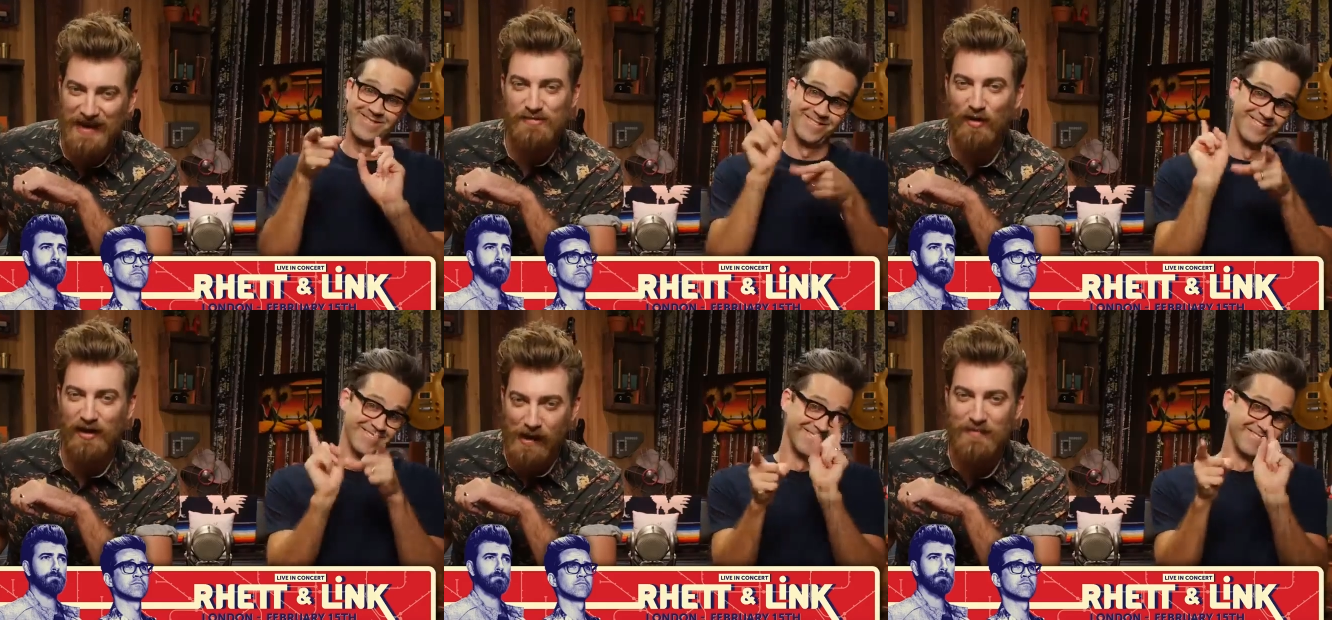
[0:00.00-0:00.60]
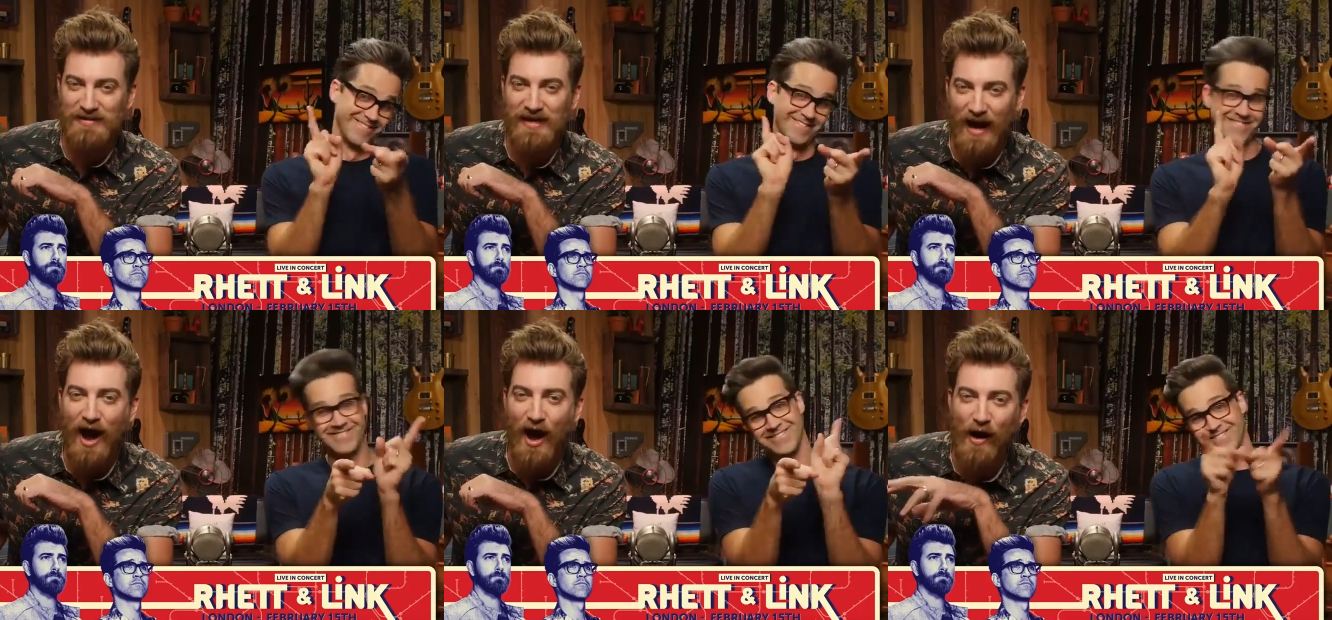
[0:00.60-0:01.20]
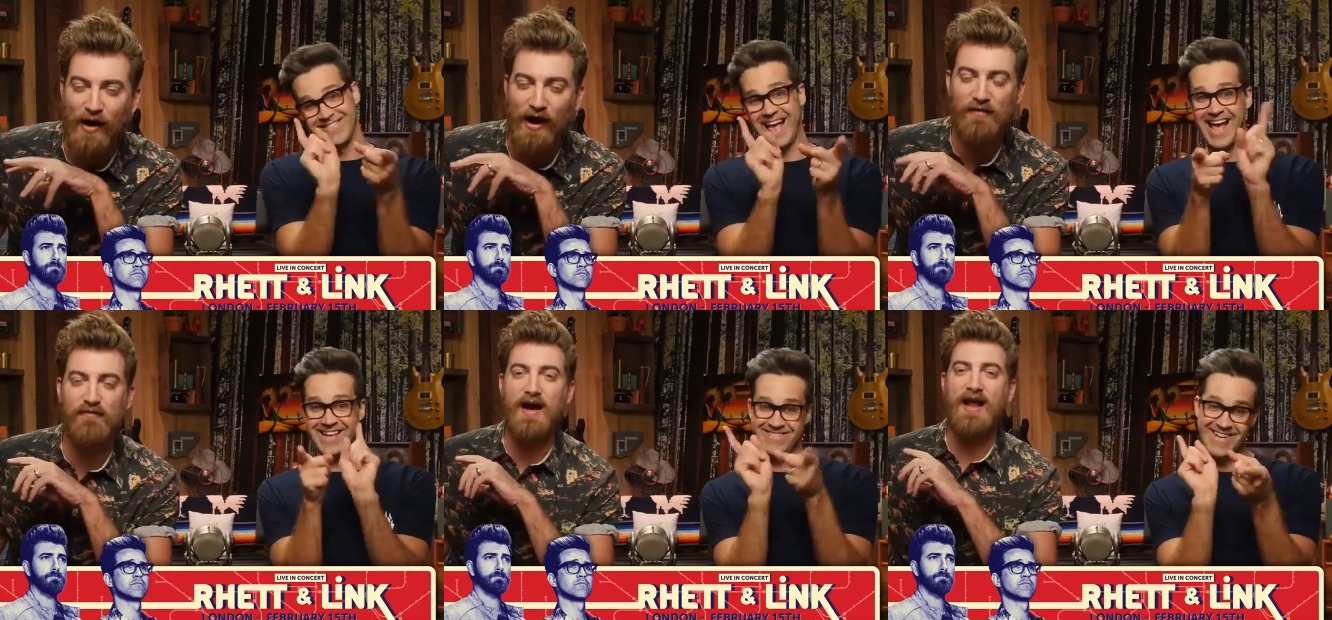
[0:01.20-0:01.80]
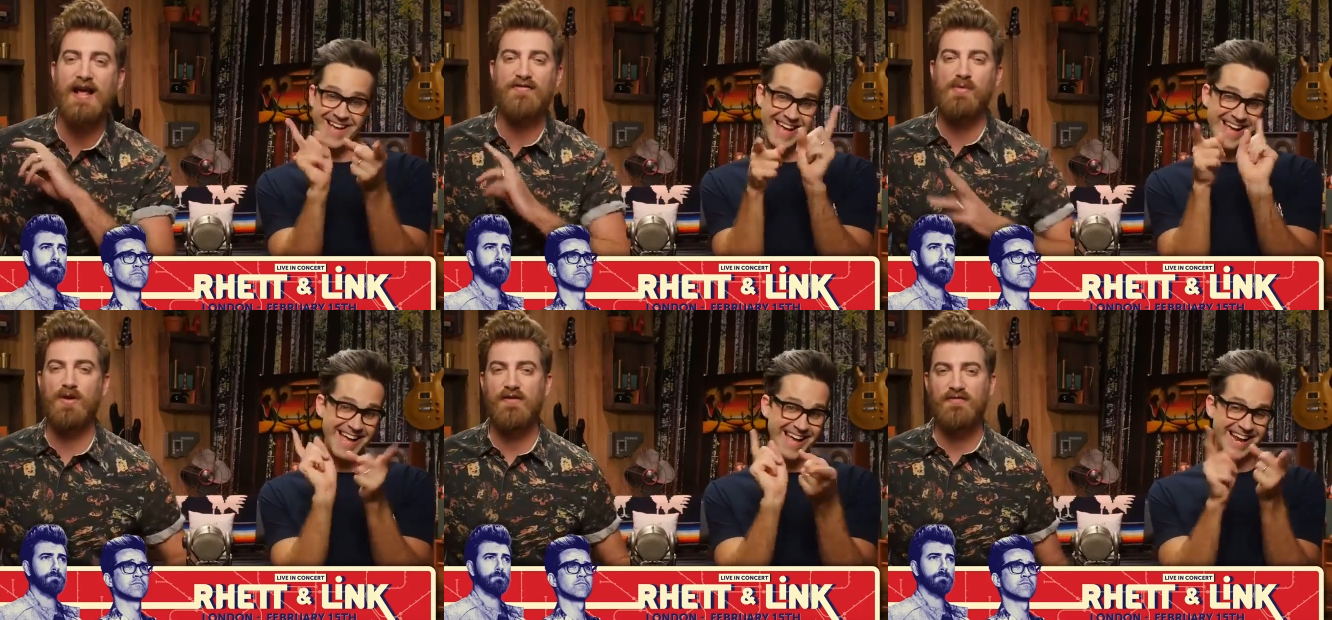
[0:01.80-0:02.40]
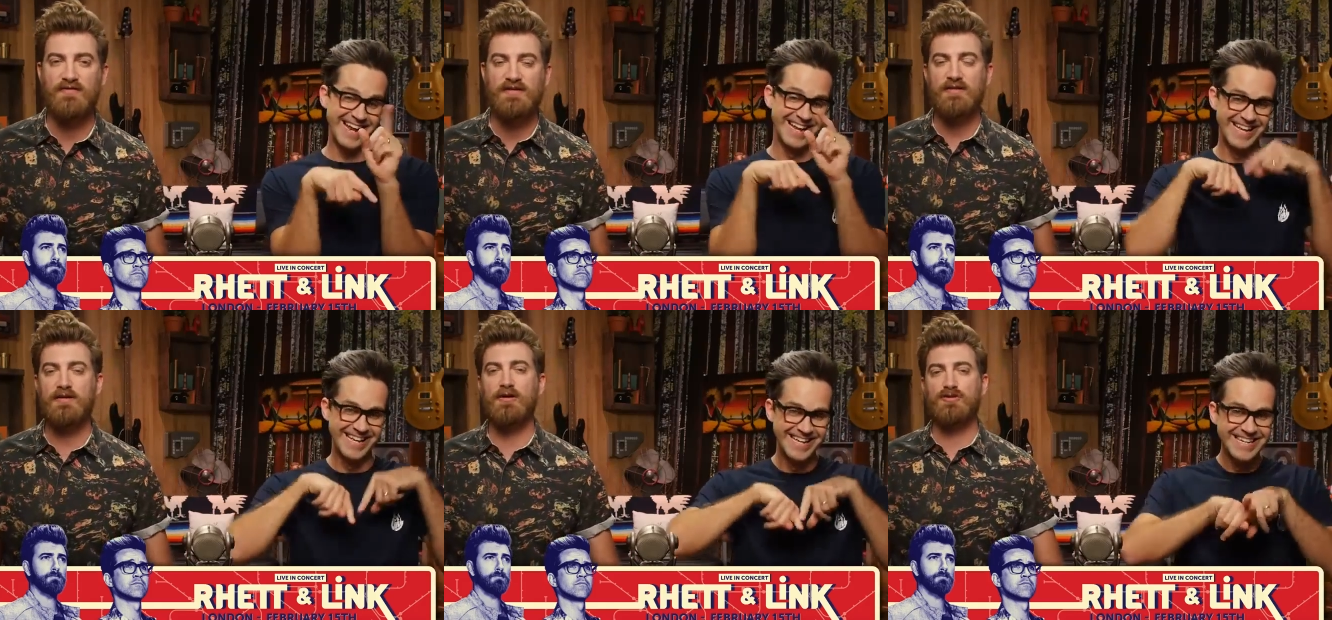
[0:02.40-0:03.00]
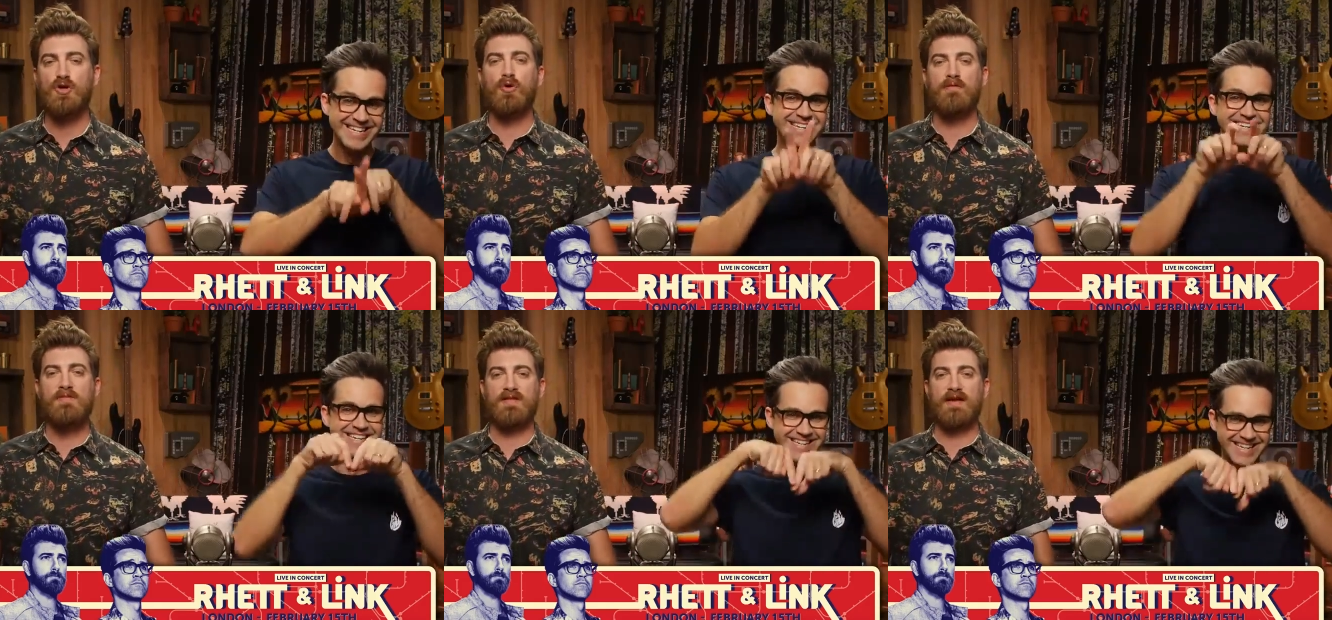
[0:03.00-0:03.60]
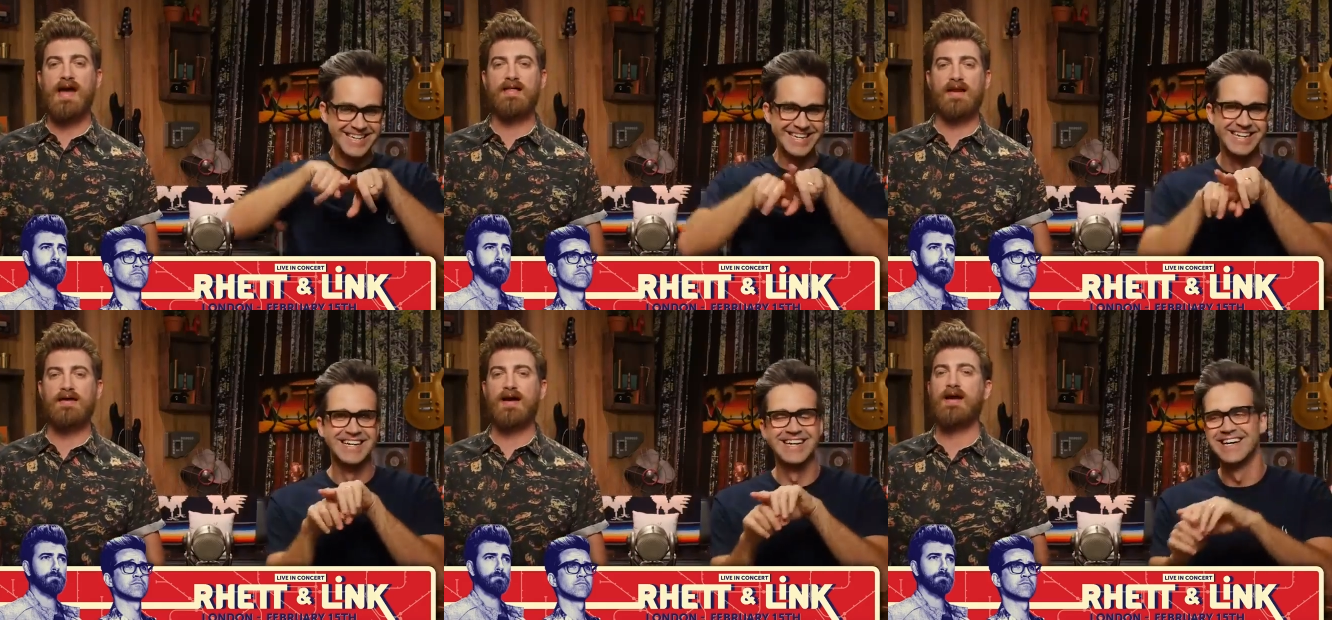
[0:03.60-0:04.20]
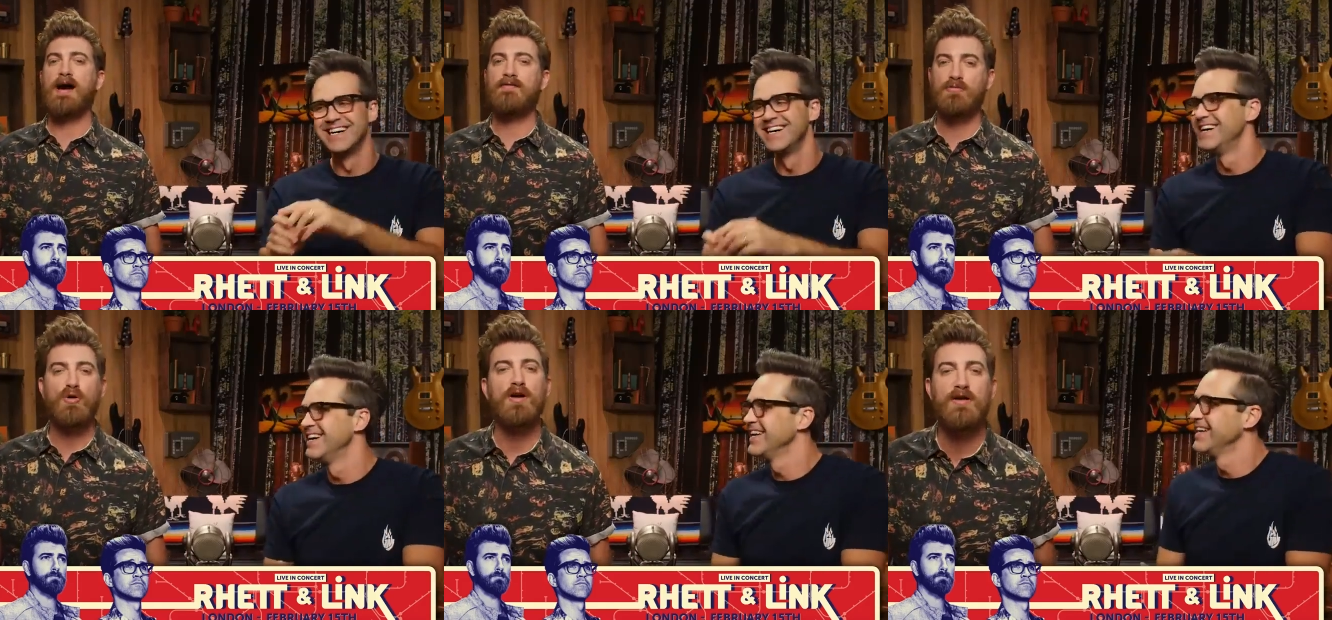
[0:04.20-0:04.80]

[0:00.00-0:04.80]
Speaker 1: Yes, we're coming to y'all on Friday, right. February 15th. Go to tourmythicality.com for more